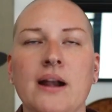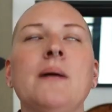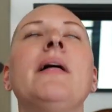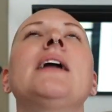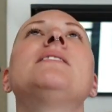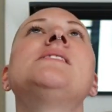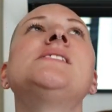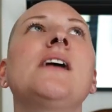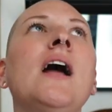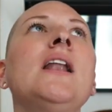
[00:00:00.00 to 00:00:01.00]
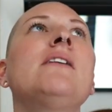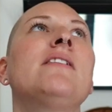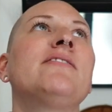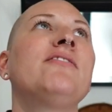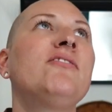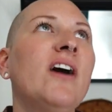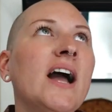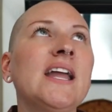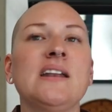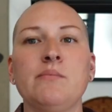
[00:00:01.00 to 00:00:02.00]
And I'm like, son of a
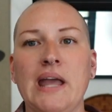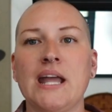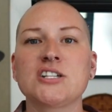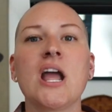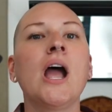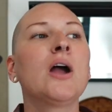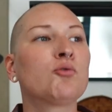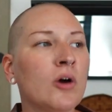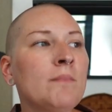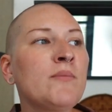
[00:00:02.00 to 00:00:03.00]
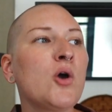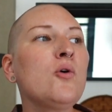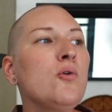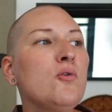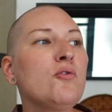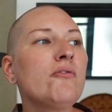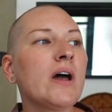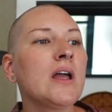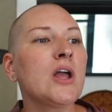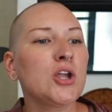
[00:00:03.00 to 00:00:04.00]
bitch. Remove
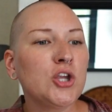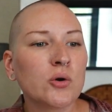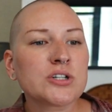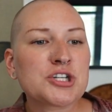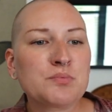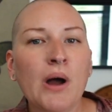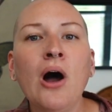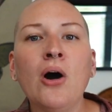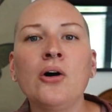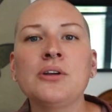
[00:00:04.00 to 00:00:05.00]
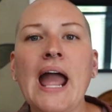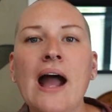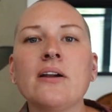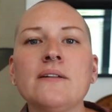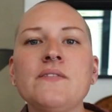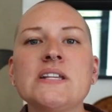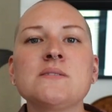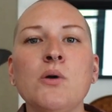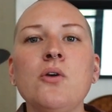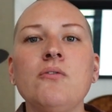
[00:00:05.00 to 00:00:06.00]
your spawn out of
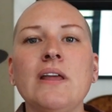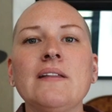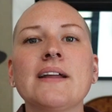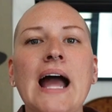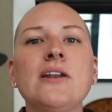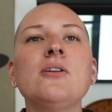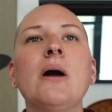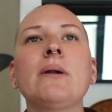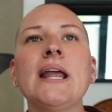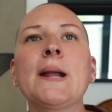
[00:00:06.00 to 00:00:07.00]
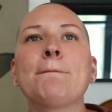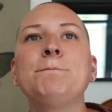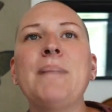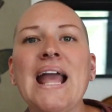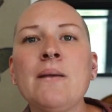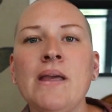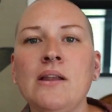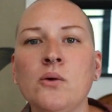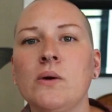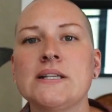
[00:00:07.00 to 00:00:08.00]
this movie. Like, I do not want to hear
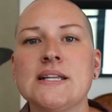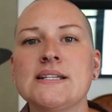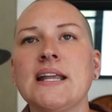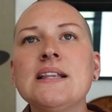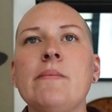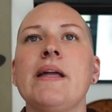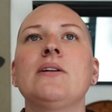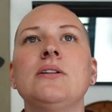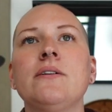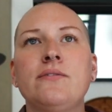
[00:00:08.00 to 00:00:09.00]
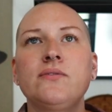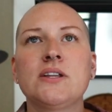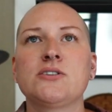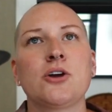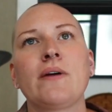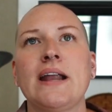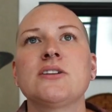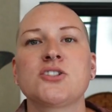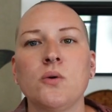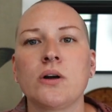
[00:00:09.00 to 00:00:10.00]
baby noises in the middle of the
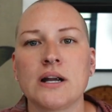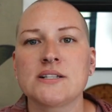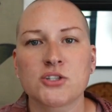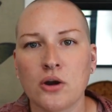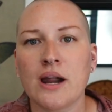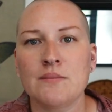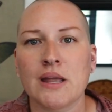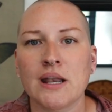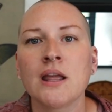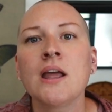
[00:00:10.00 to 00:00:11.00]
Tyrannosaurus screaming.